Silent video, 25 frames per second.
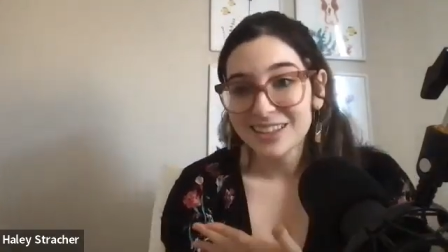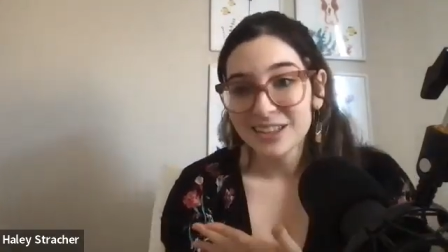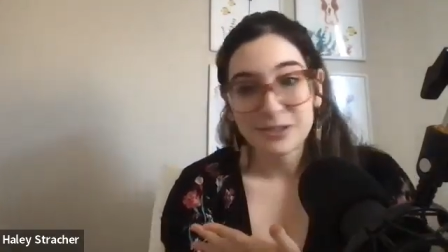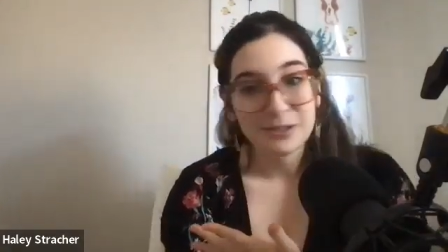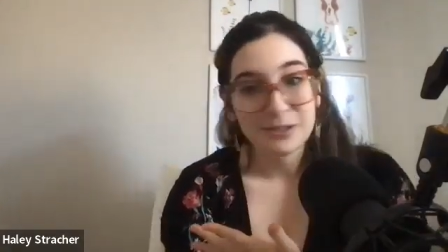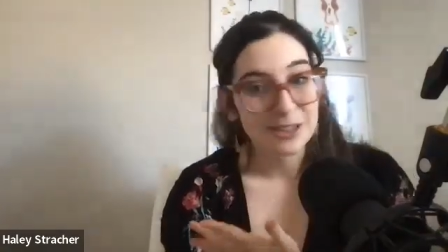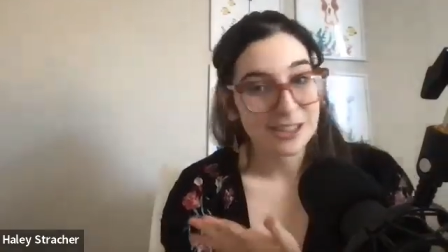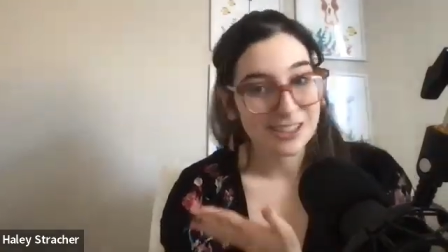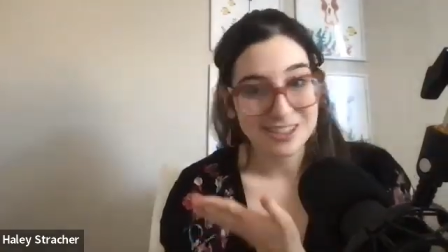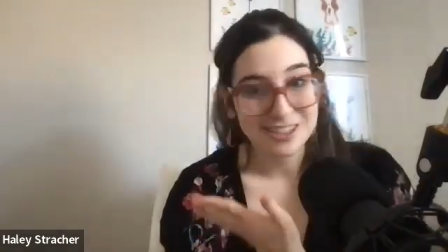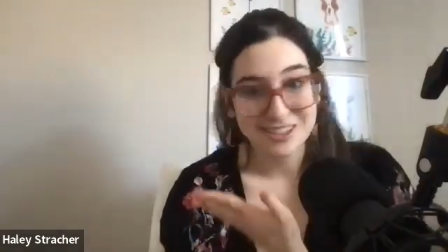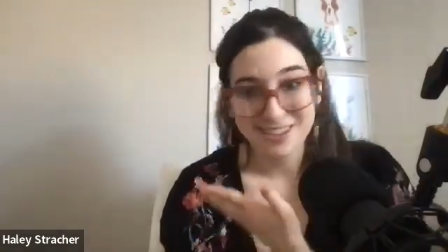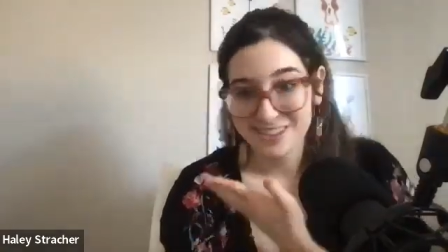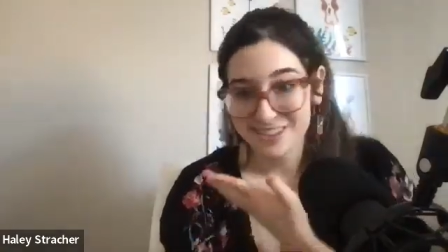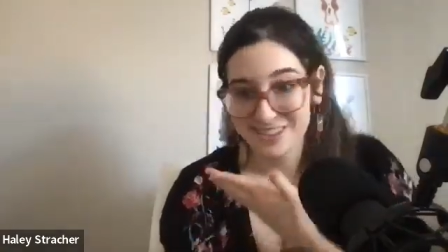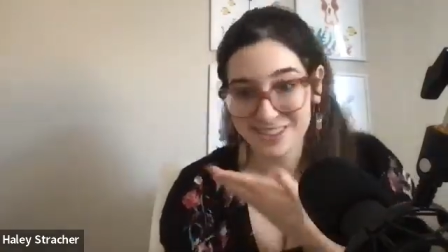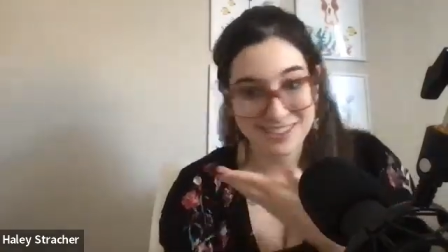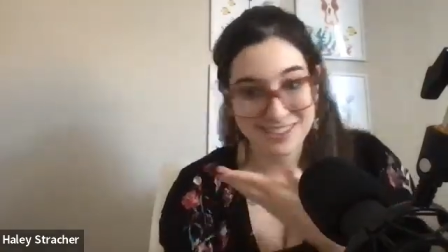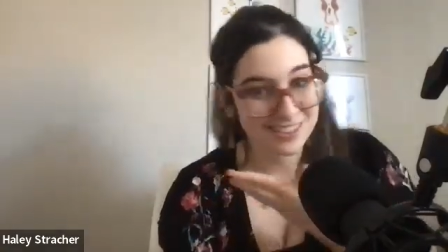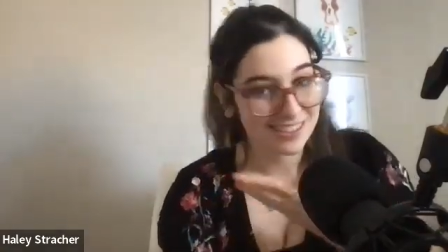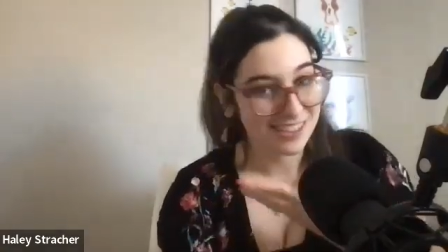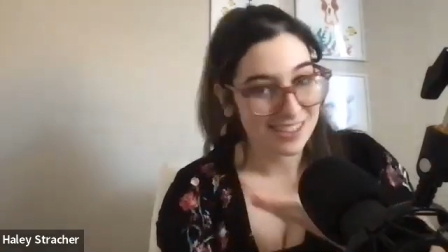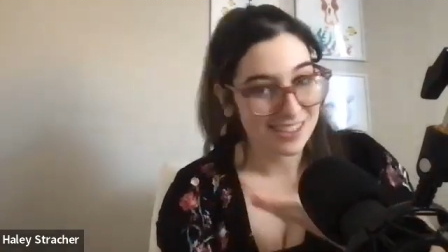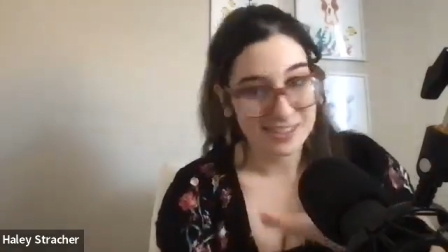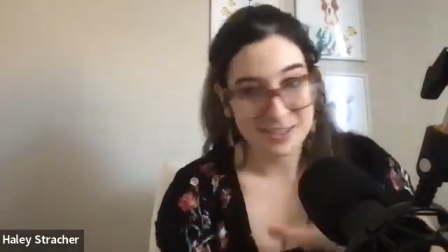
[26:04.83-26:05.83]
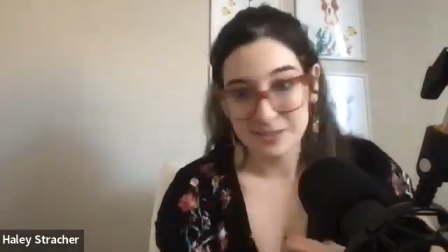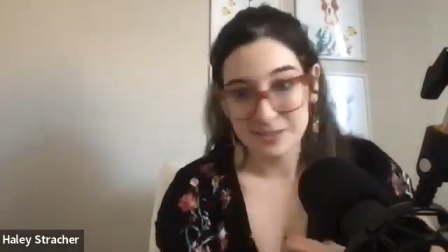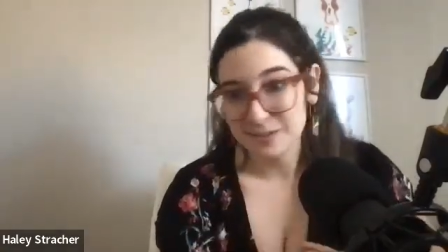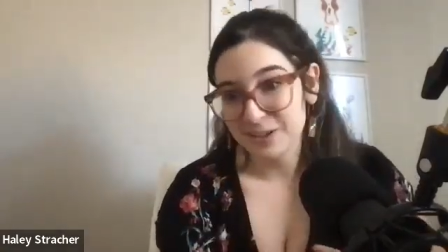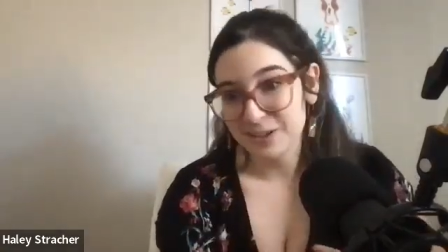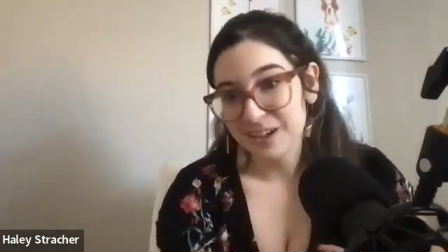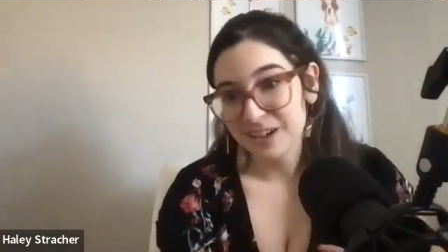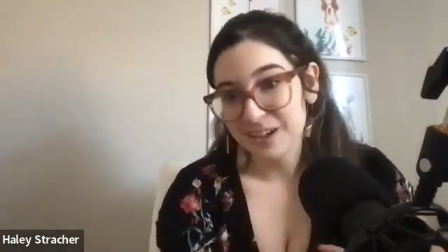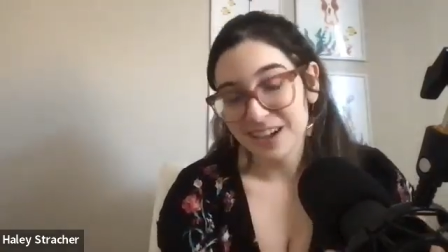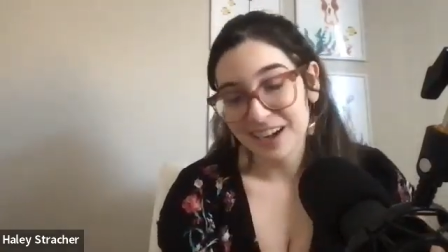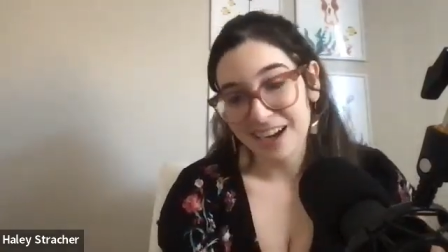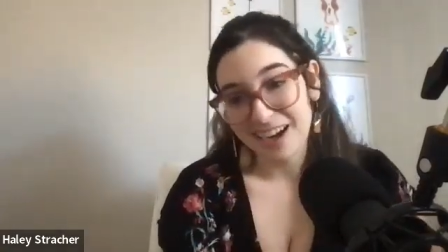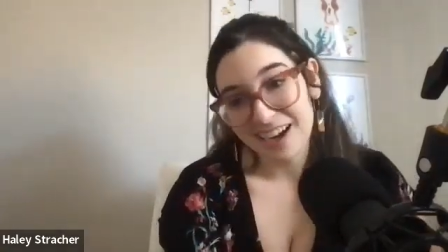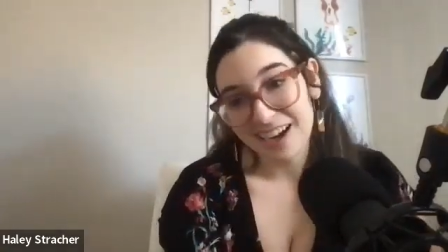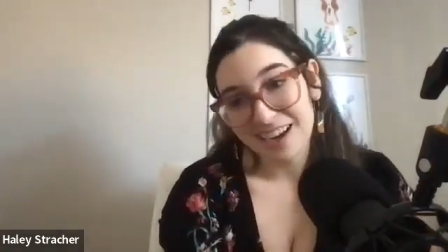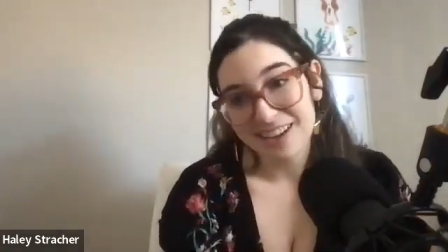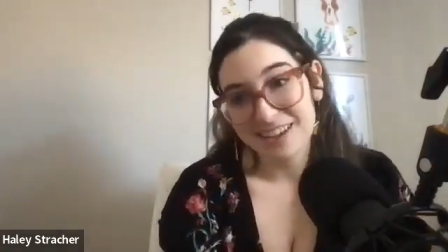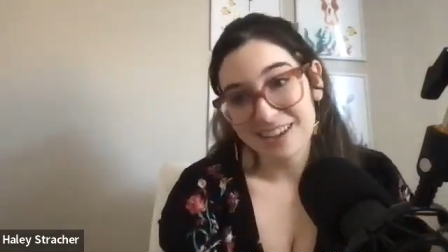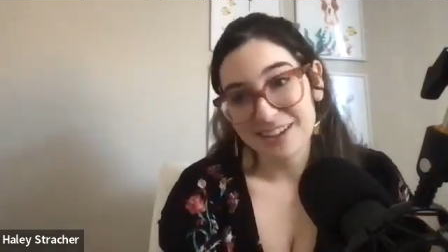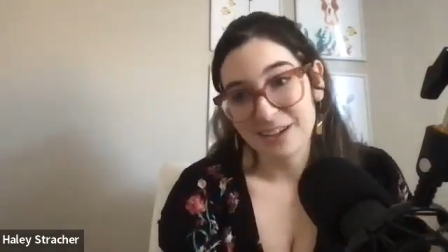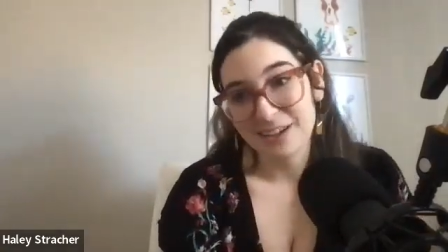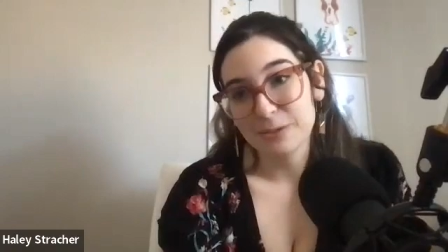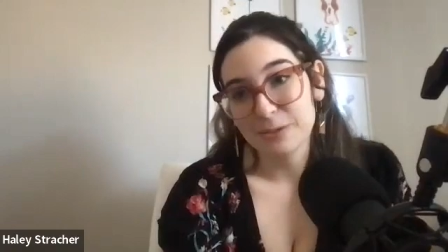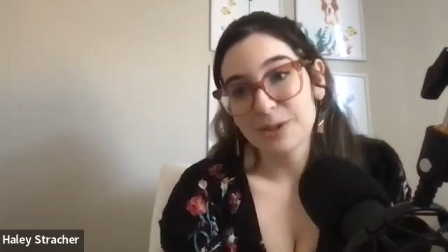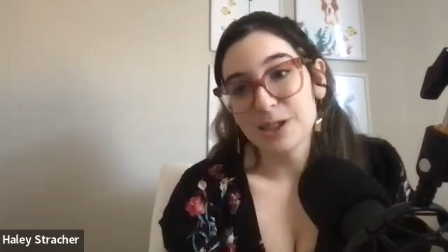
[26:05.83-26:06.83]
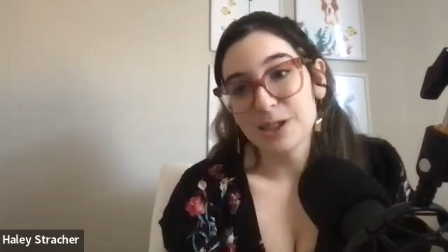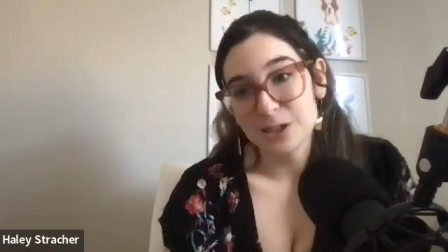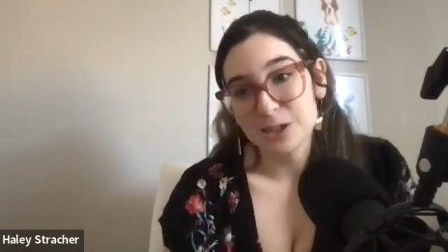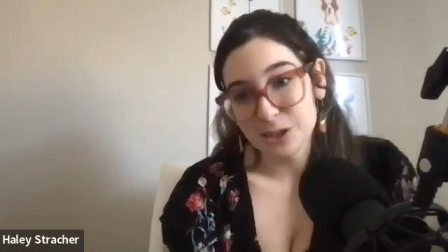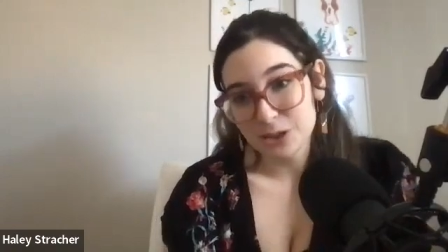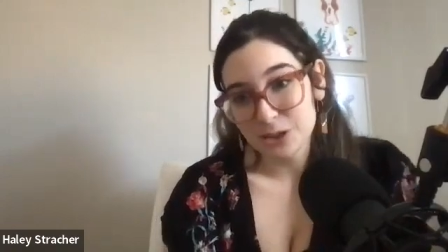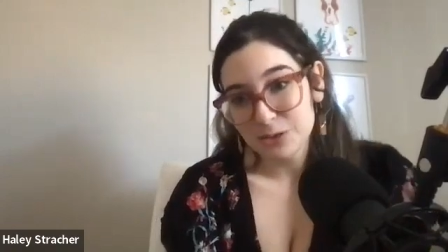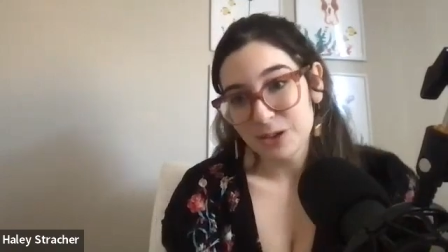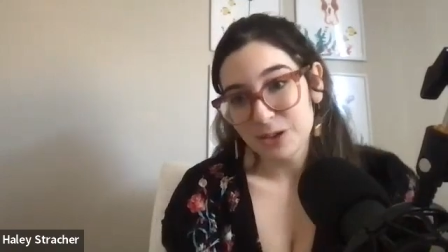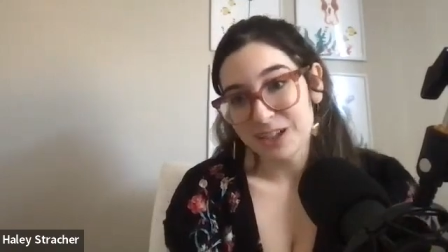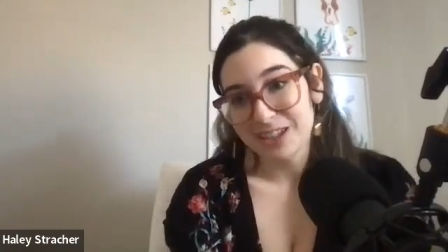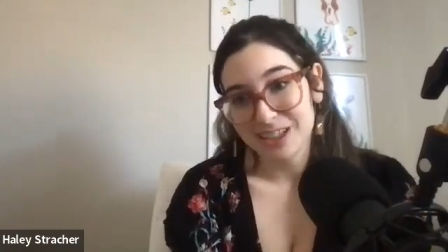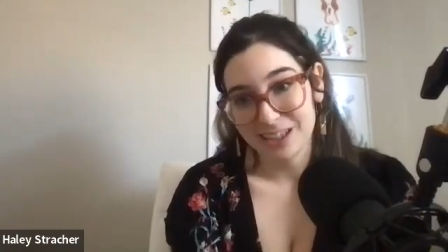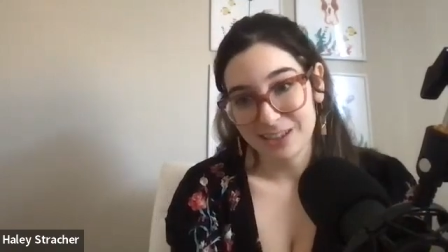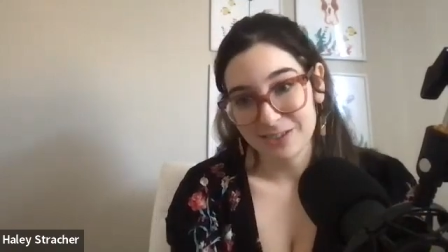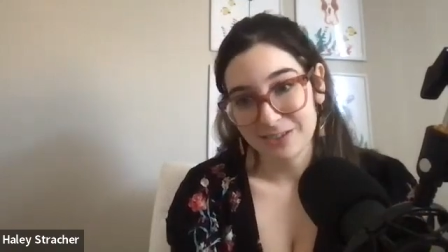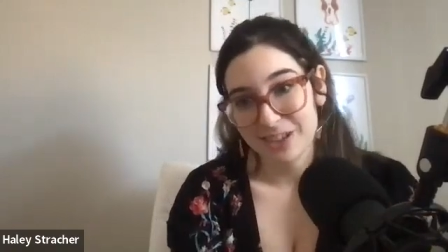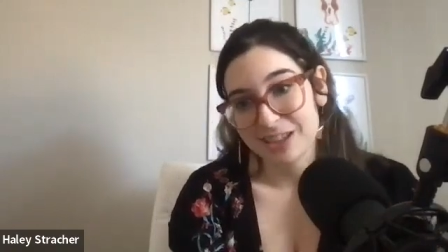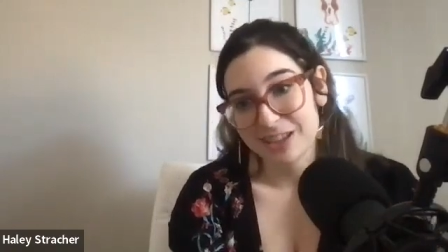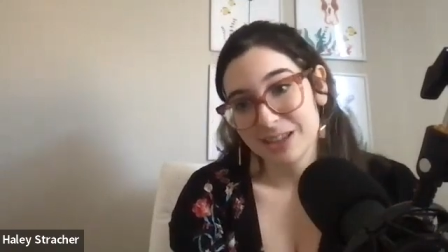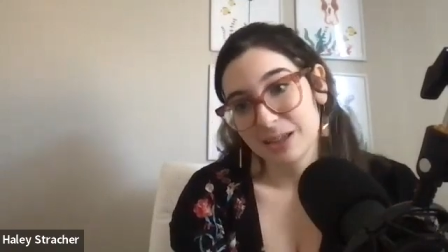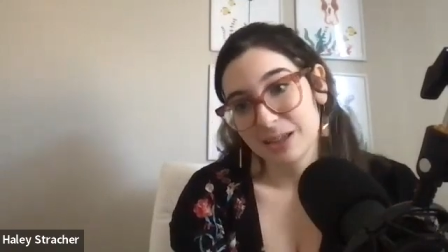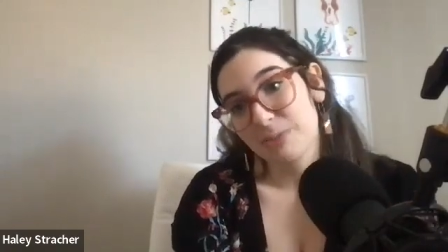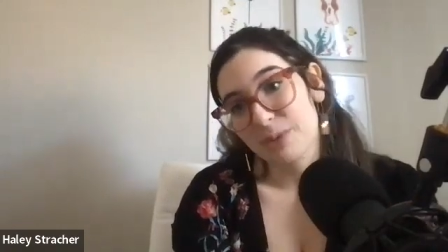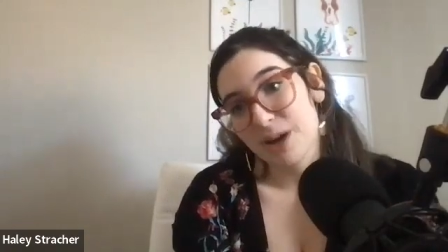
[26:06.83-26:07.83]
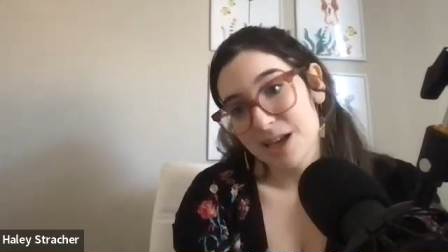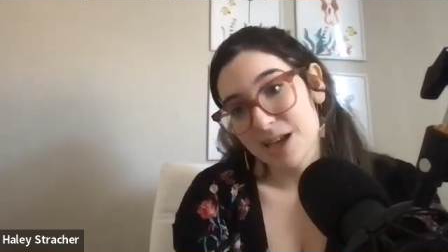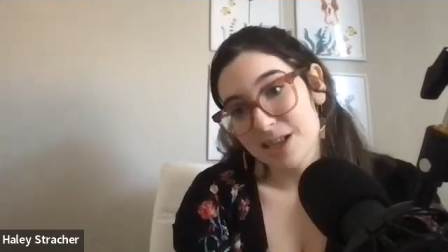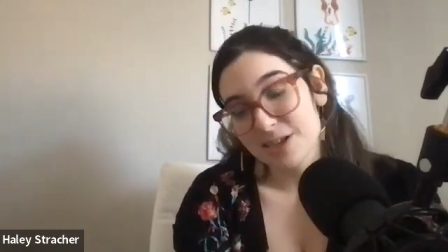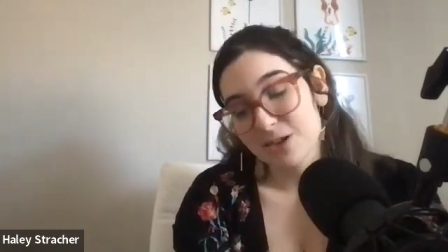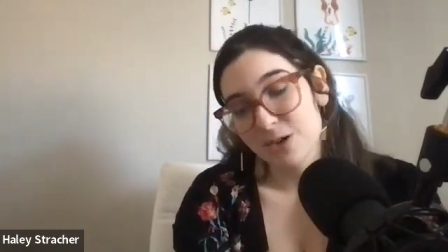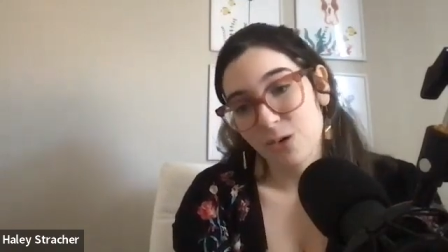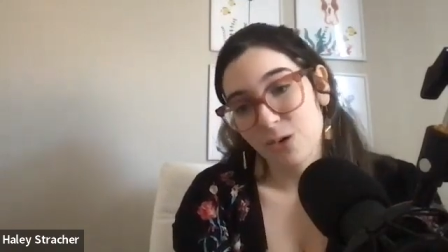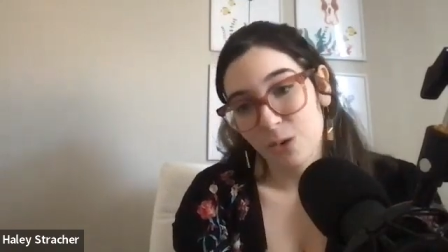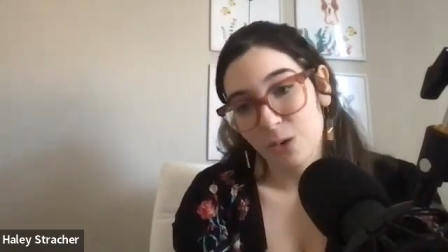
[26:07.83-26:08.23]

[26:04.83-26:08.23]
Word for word: which doesn't work either because you want to give like the best